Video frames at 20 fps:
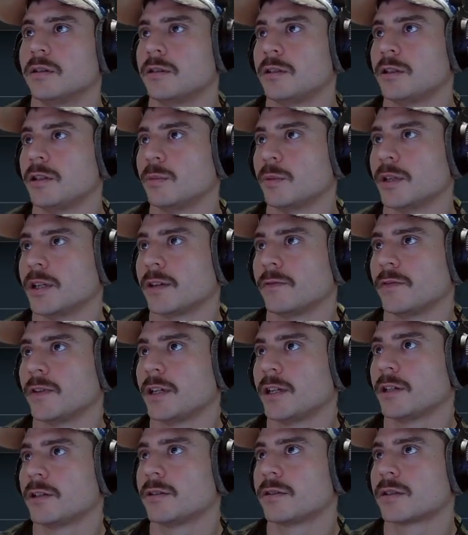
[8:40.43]
to protect
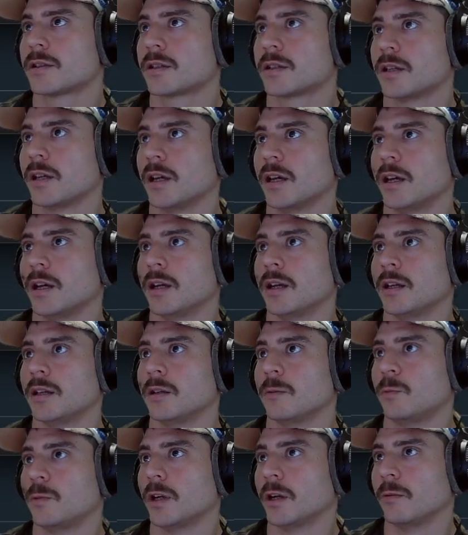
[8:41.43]
videos,
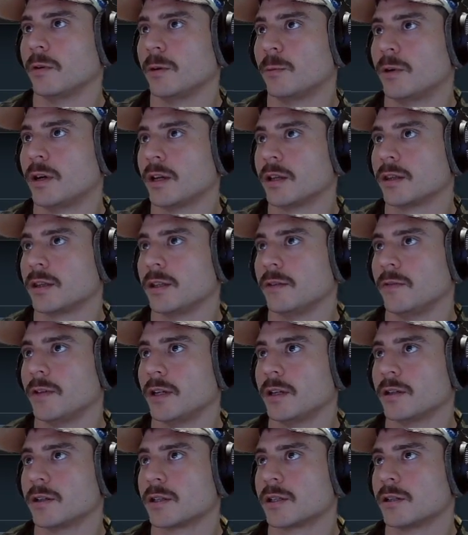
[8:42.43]
and where we want the
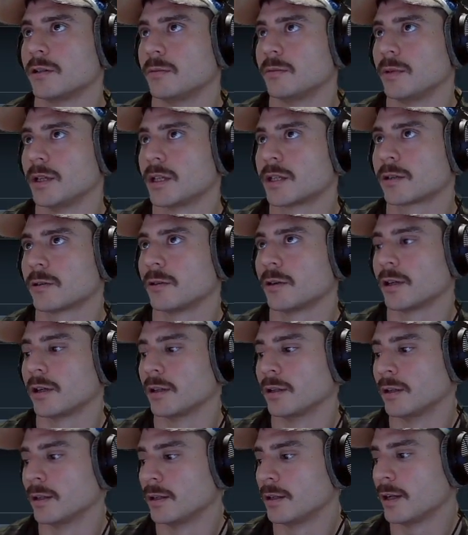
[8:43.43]
videos to be stored
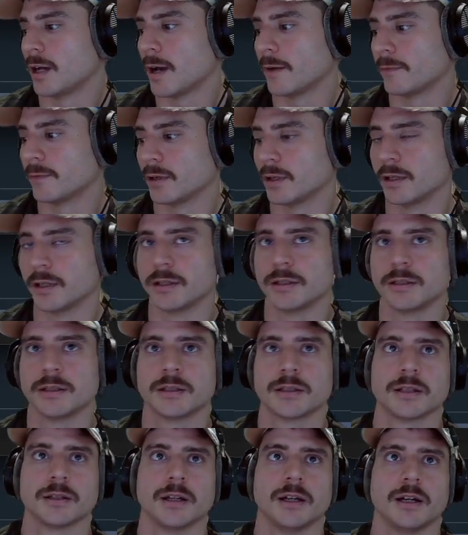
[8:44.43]
at after
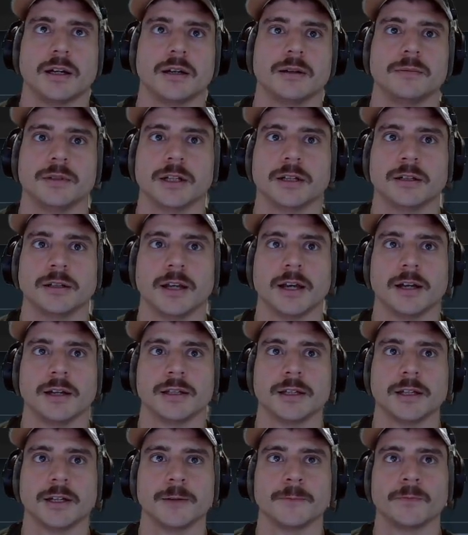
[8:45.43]
it's done
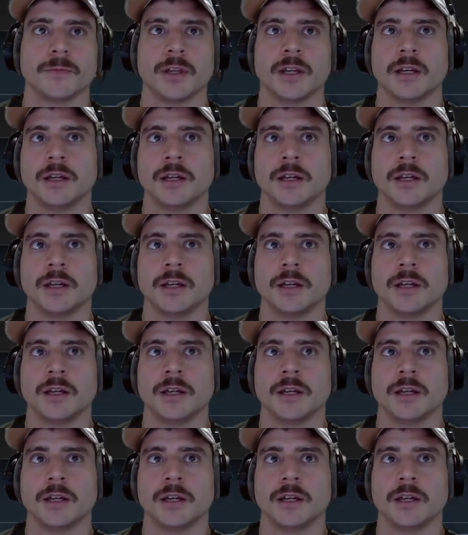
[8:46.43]
annotating.